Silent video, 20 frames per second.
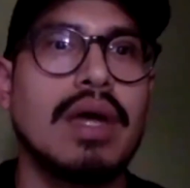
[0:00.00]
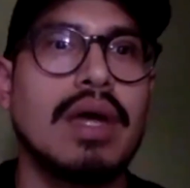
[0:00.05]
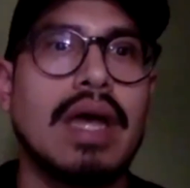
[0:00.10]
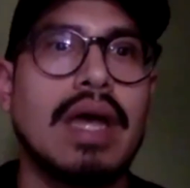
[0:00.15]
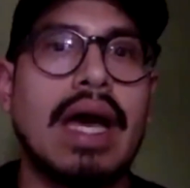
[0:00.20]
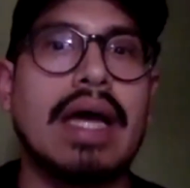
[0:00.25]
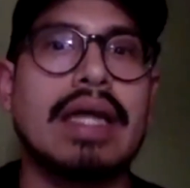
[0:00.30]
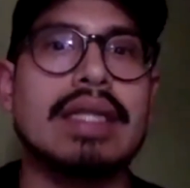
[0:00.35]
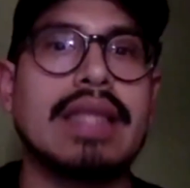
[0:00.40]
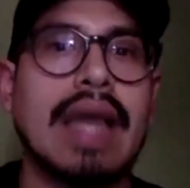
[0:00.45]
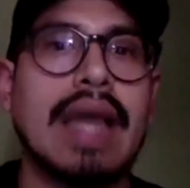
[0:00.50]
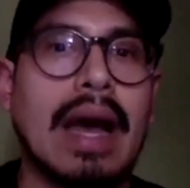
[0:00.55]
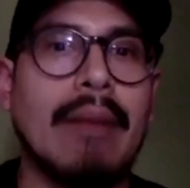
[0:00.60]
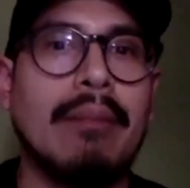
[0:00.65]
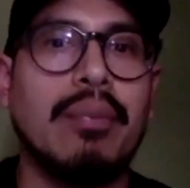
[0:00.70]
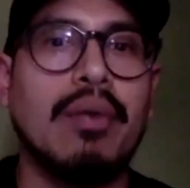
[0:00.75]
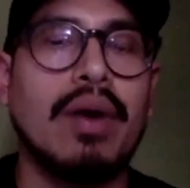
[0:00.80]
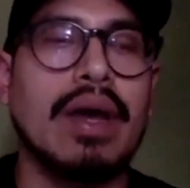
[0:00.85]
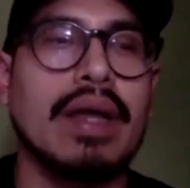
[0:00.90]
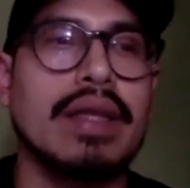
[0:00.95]
At that
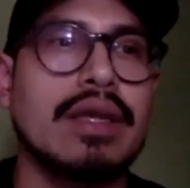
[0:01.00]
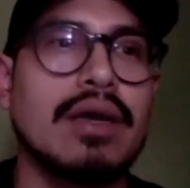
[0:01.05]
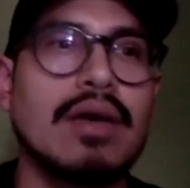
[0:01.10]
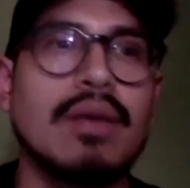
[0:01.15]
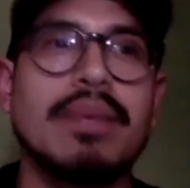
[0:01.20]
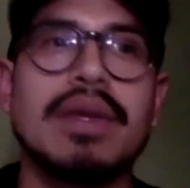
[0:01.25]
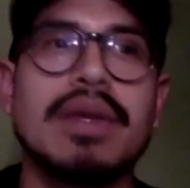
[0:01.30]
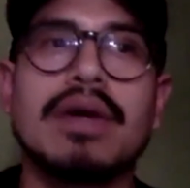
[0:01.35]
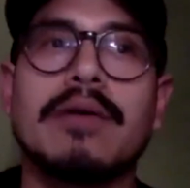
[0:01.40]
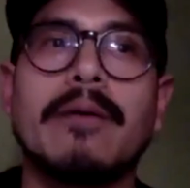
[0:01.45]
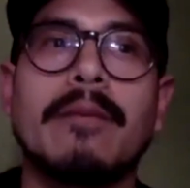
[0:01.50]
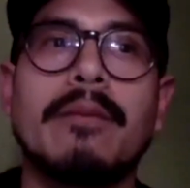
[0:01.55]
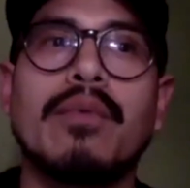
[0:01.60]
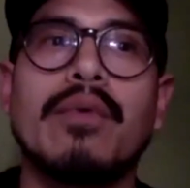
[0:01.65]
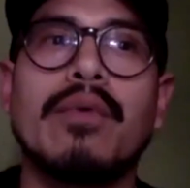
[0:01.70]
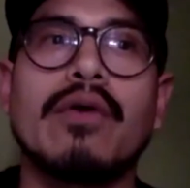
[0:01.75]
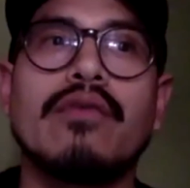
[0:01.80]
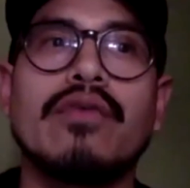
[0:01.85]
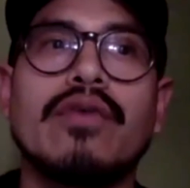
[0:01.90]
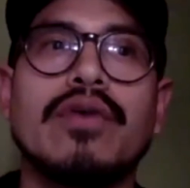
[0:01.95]
point, I think it would be a good point
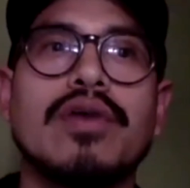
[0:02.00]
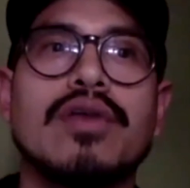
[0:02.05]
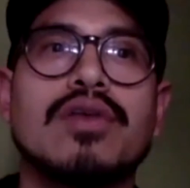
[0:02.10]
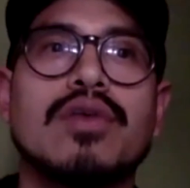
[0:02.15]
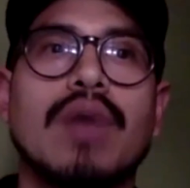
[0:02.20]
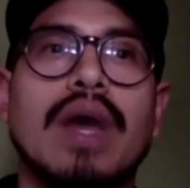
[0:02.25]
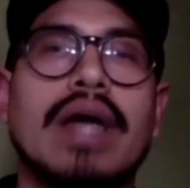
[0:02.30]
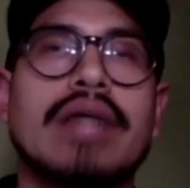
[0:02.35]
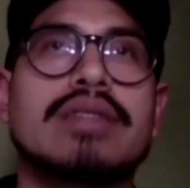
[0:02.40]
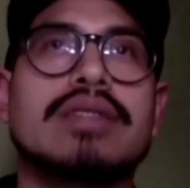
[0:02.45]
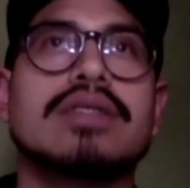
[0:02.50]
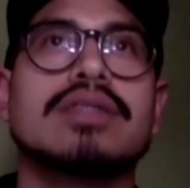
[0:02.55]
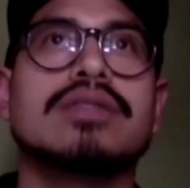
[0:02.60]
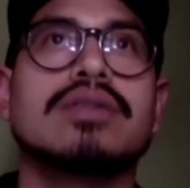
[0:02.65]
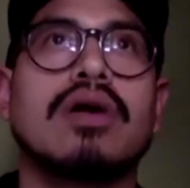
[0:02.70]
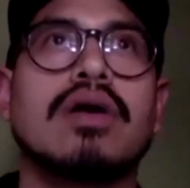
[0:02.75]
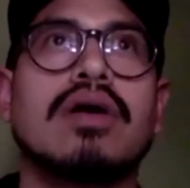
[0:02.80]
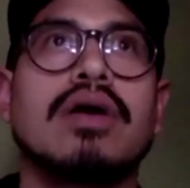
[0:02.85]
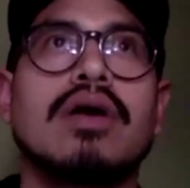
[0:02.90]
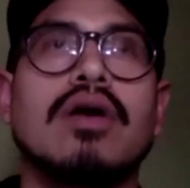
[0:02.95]
for you to actually
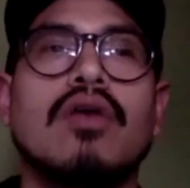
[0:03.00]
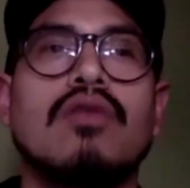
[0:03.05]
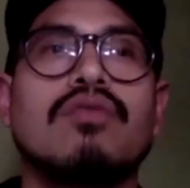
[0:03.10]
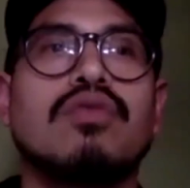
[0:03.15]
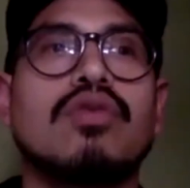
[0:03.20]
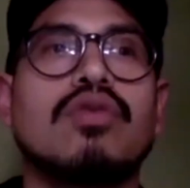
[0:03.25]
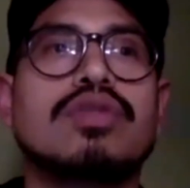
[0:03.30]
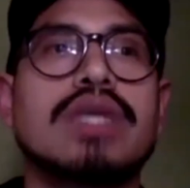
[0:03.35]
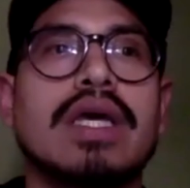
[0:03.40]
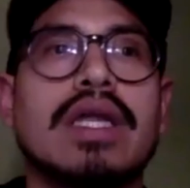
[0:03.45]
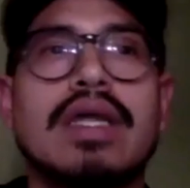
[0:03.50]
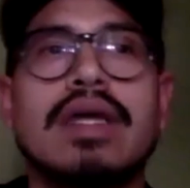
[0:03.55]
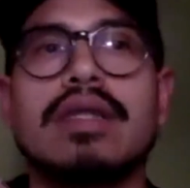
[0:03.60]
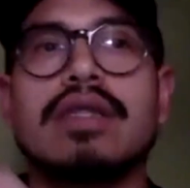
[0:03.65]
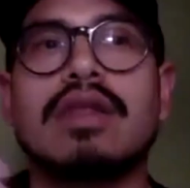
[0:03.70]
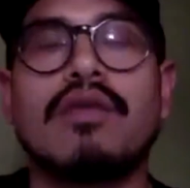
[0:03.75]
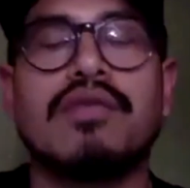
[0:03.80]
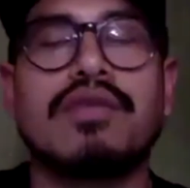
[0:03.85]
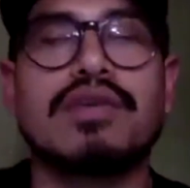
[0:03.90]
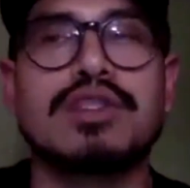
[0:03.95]
start rotating a
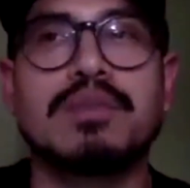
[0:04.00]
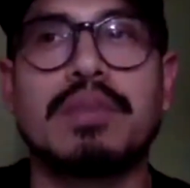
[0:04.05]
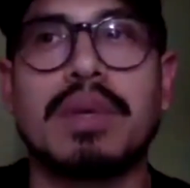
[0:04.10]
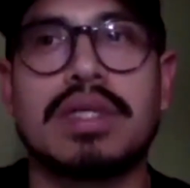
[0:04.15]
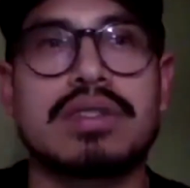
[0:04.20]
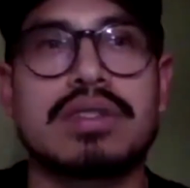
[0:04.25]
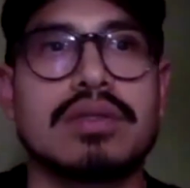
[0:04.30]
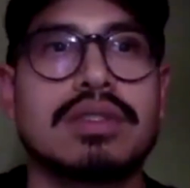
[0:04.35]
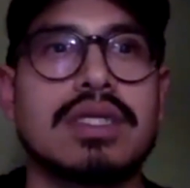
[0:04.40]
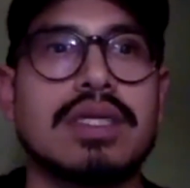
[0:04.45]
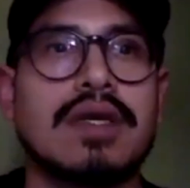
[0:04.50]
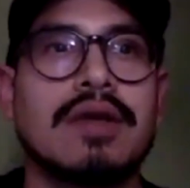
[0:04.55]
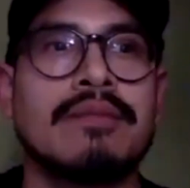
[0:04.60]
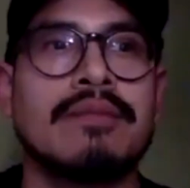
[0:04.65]
different specialty.